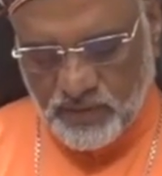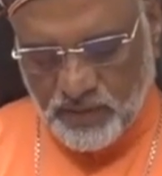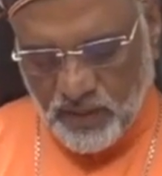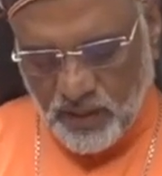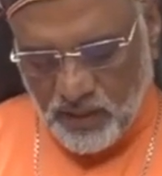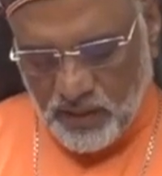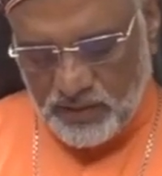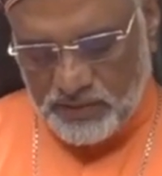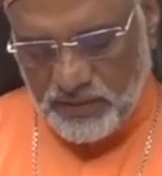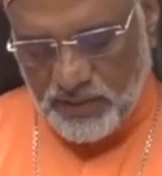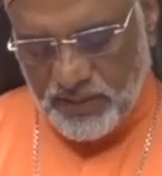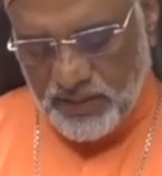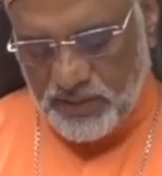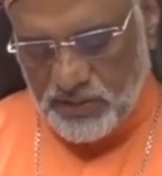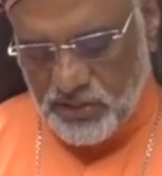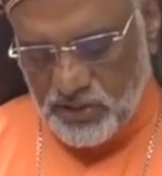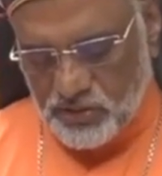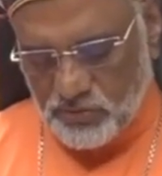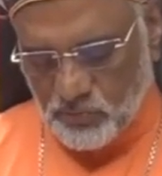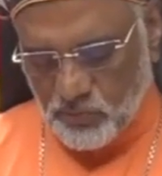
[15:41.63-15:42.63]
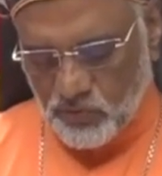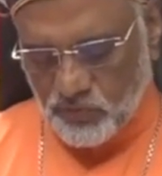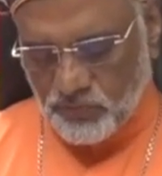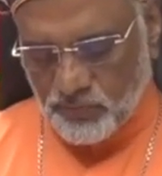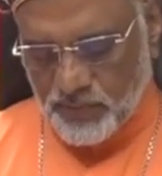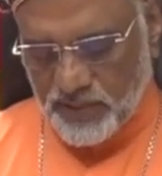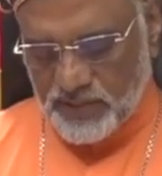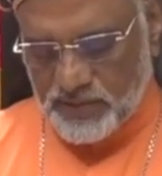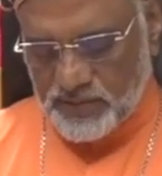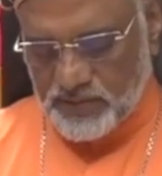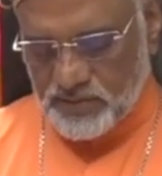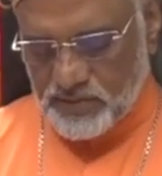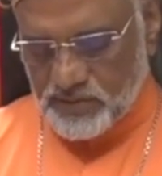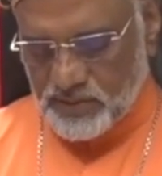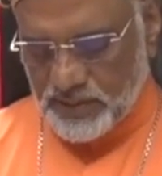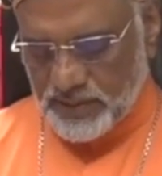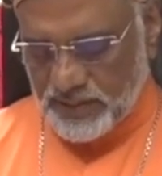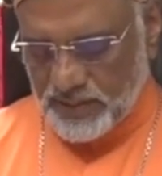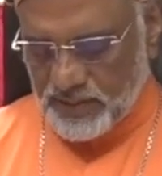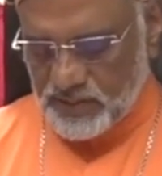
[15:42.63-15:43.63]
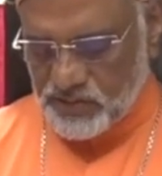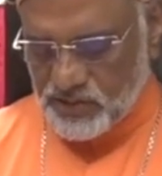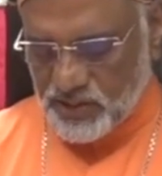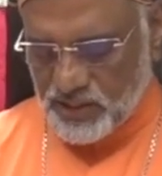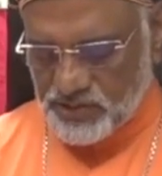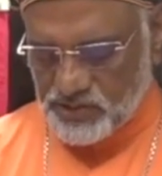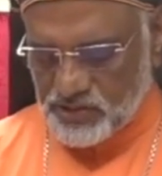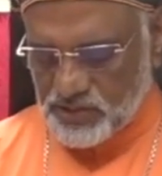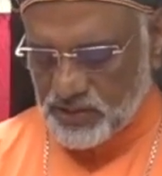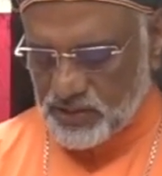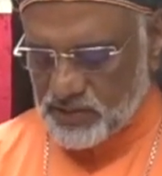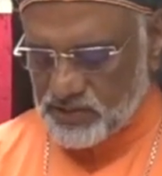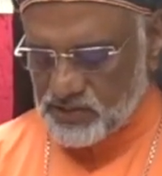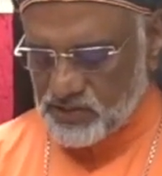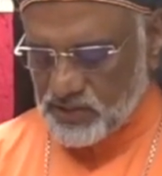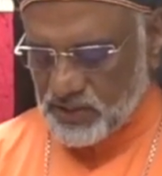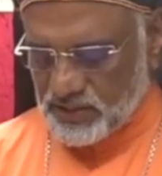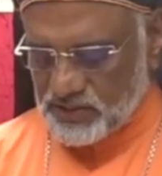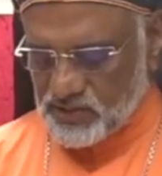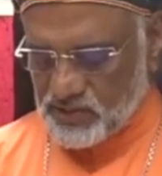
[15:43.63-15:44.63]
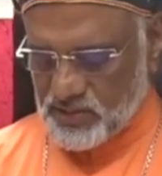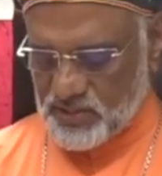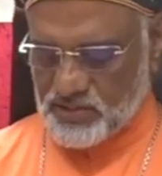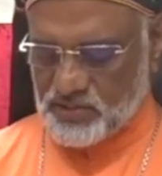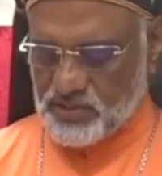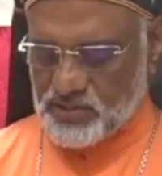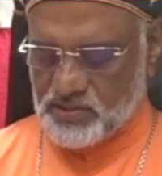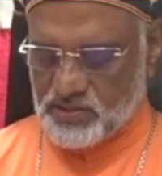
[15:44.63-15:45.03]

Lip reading: Are the religious movements and ecclesiastical structures